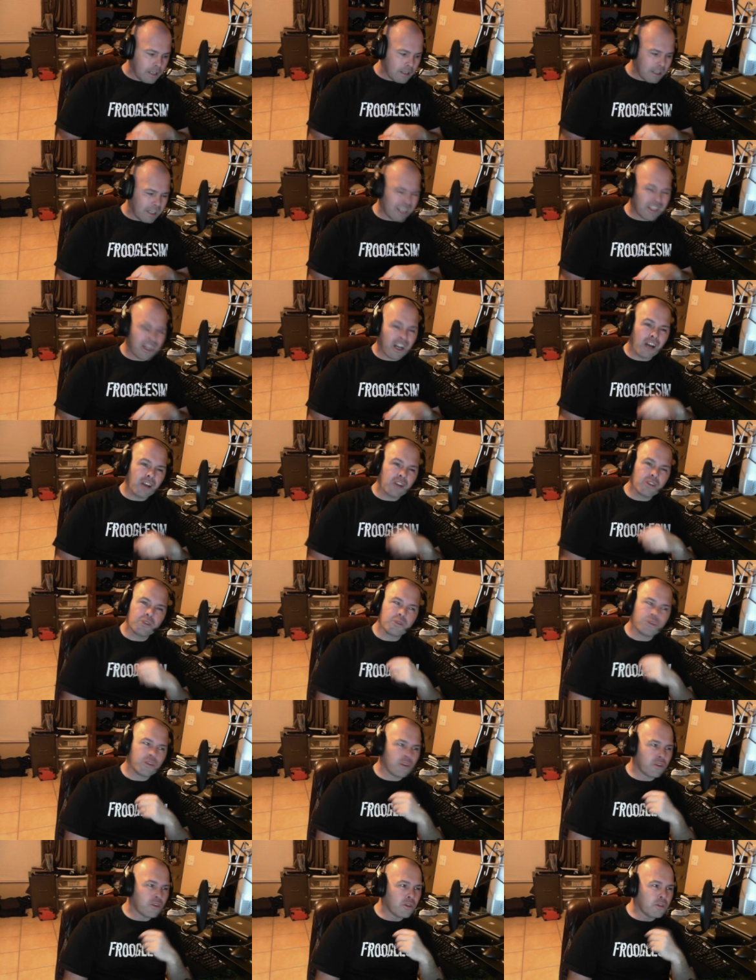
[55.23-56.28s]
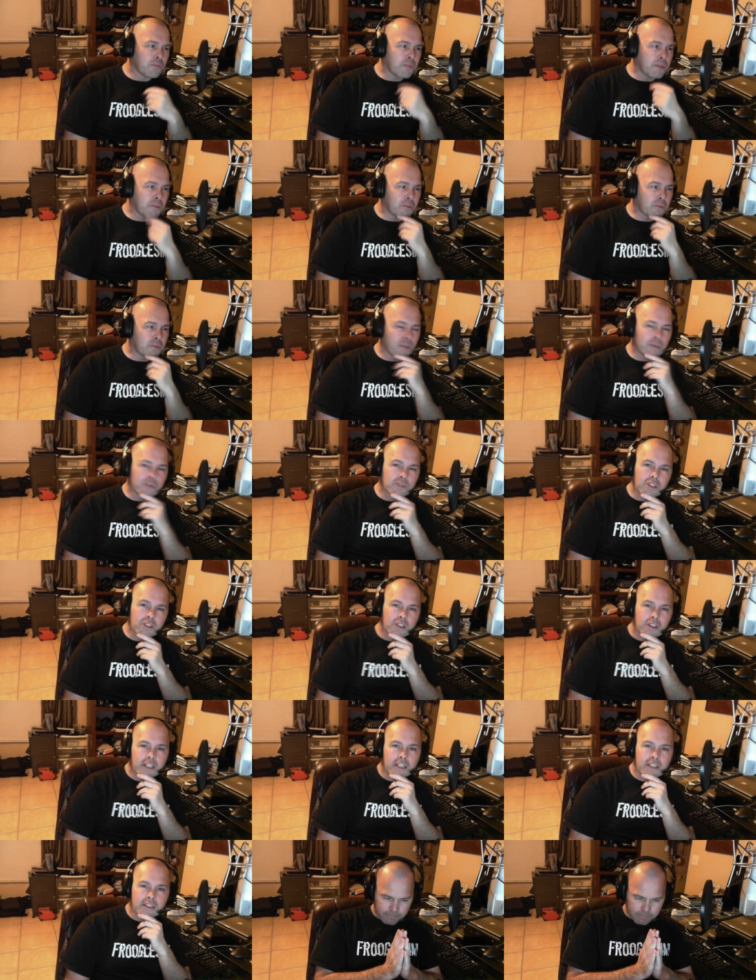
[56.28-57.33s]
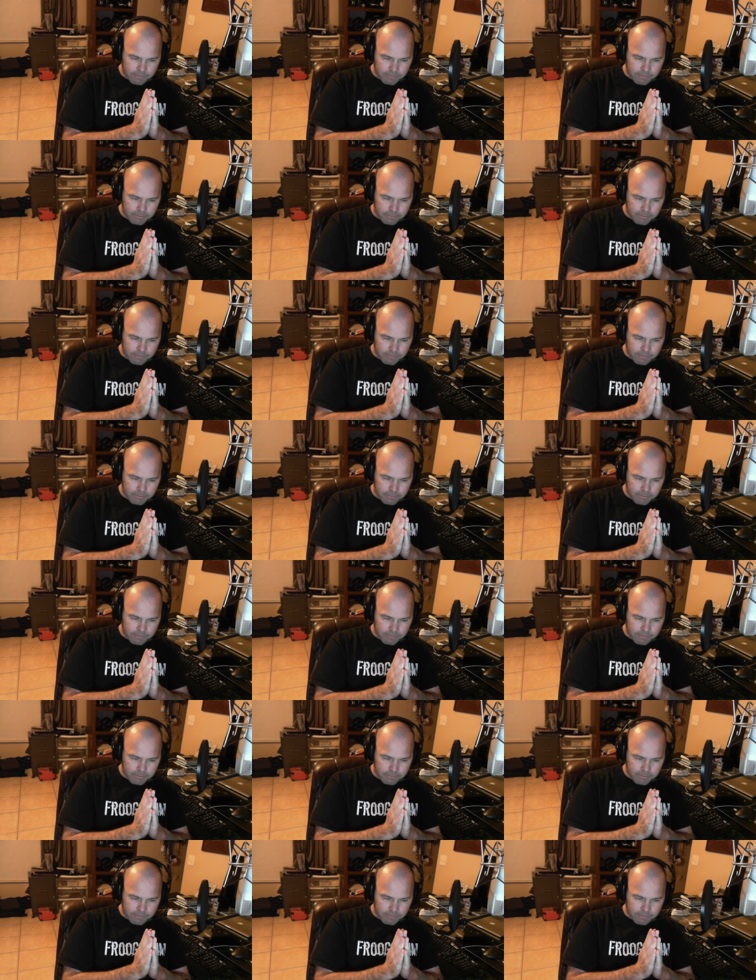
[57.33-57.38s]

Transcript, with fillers: I can't call you you people. I'm sorry.